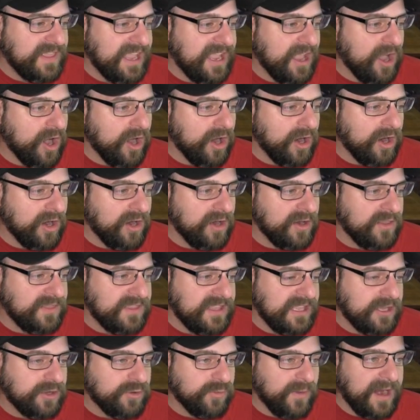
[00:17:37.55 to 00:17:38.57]
they are
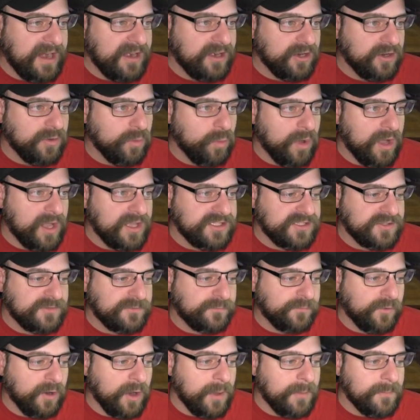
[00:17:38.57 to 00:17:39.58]
the greater
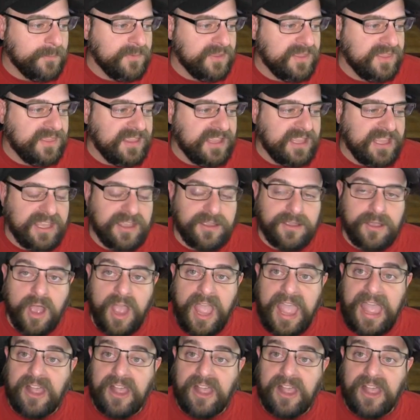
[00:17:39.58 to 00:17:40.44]
ones from the